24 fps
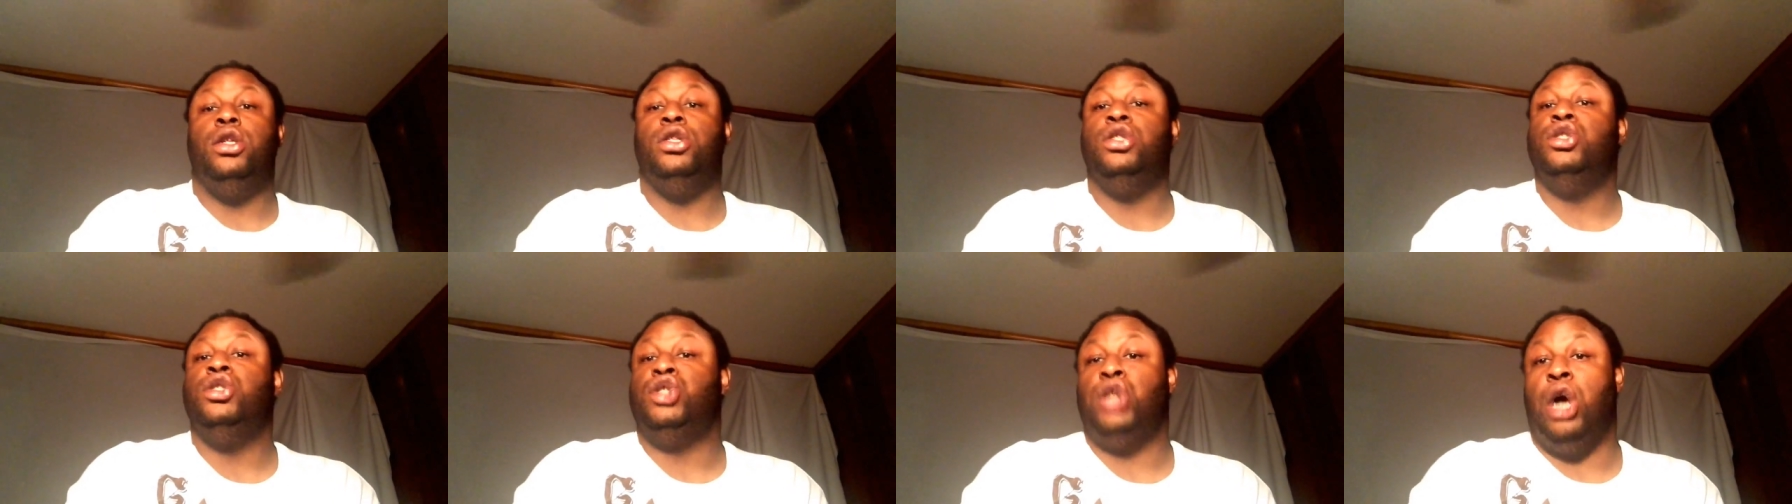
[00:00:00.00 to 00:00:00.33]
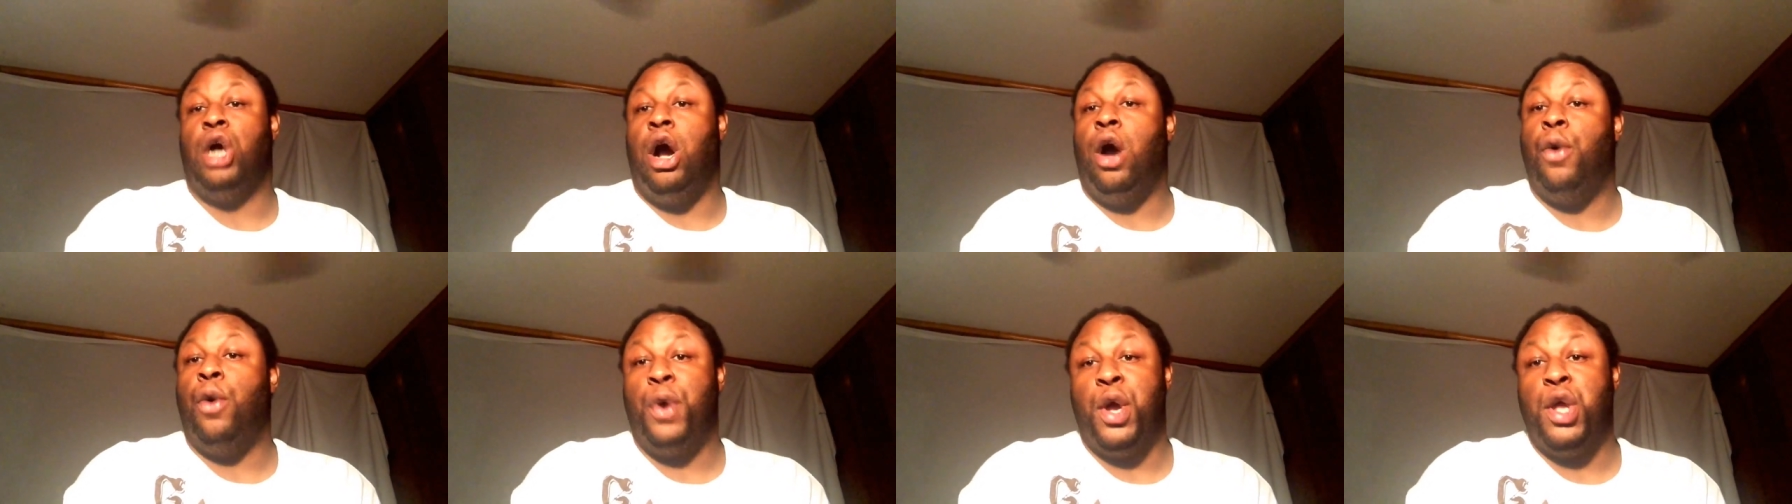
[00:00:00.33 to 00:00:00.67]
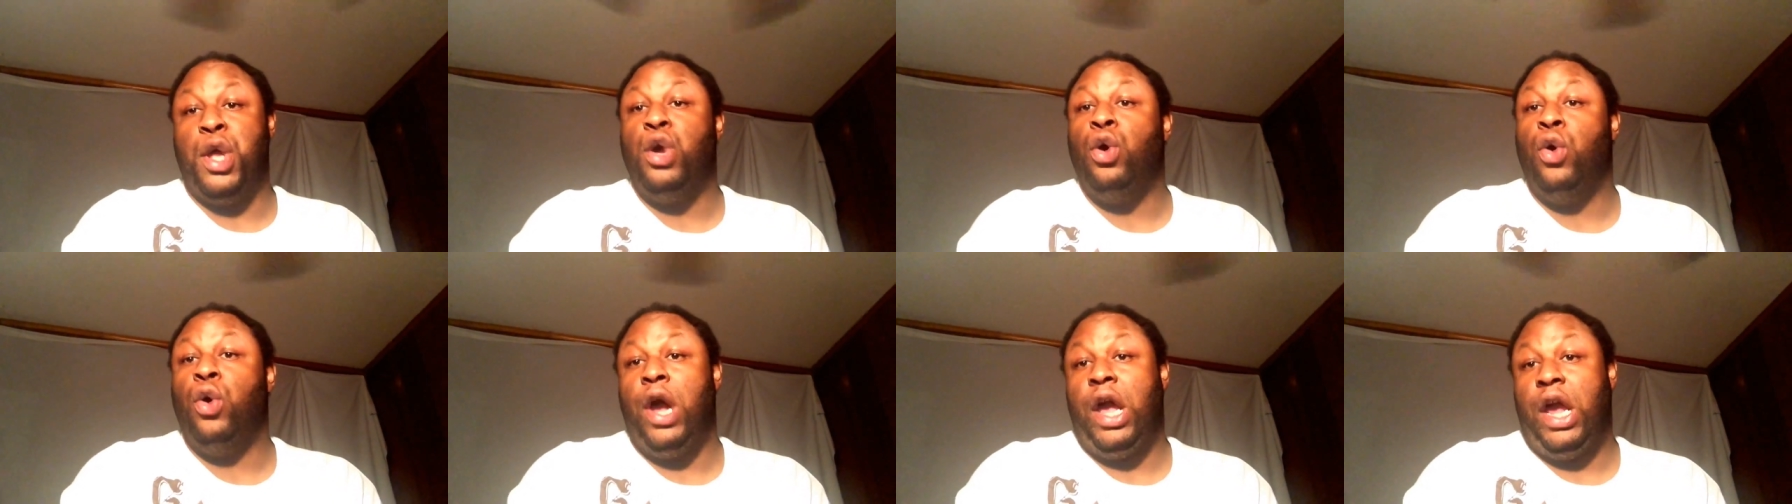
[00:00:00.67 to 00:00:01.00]
Joey,
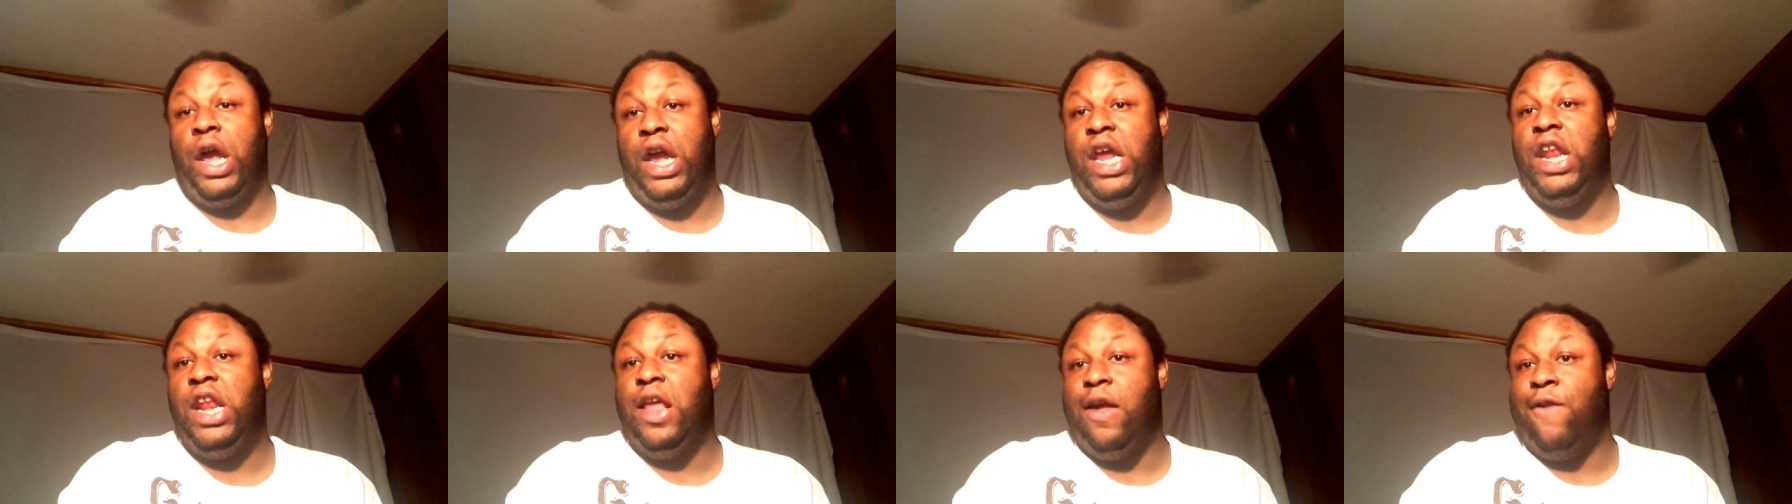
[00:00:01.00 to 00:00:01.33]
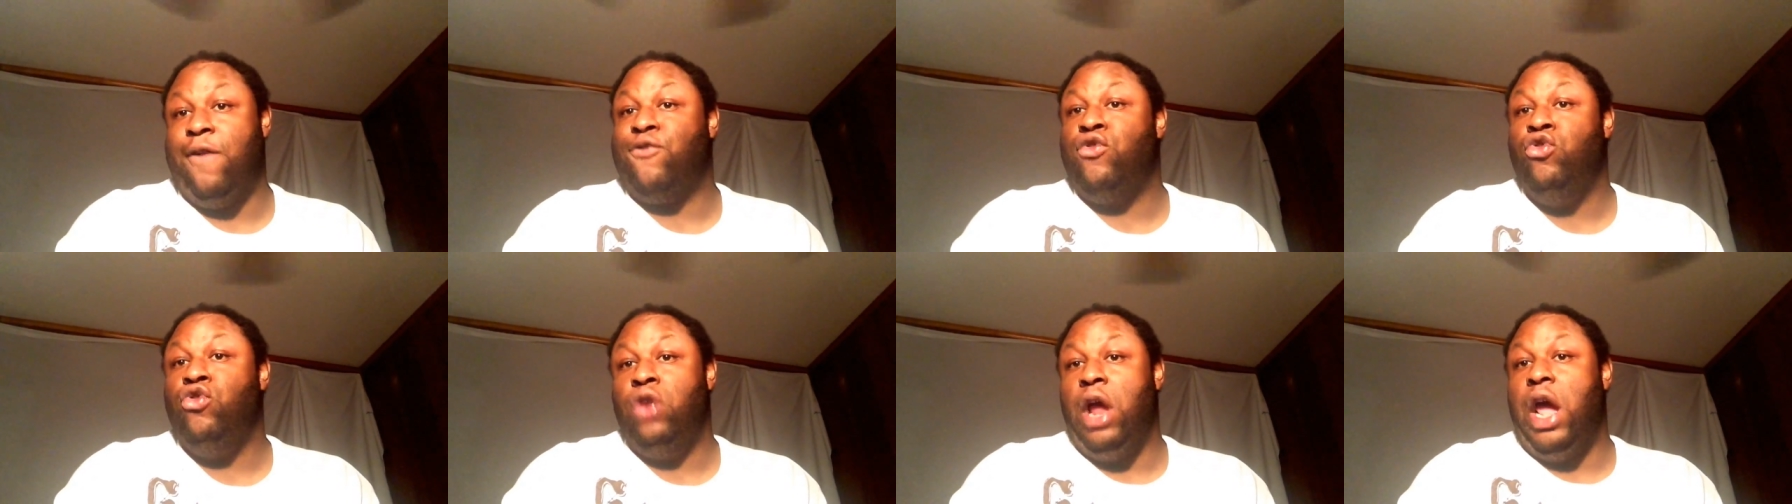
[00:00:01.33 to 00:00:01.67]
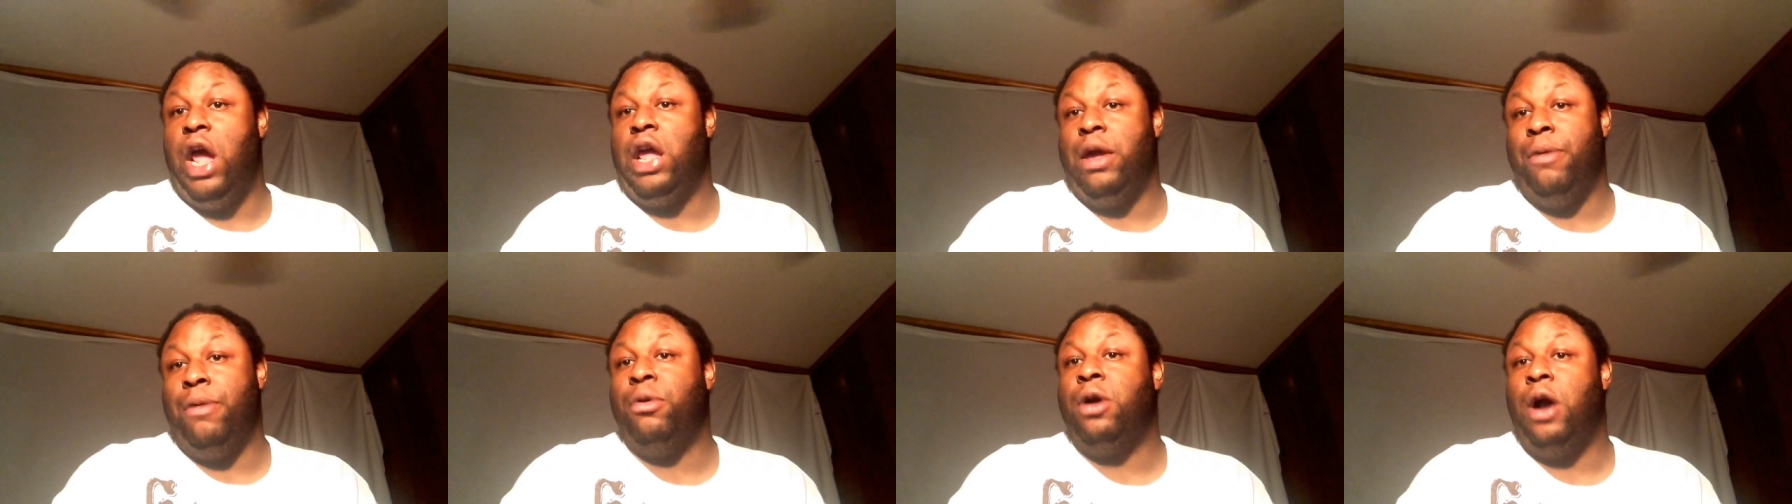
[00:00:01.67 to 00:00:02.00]
you an idiot if you let him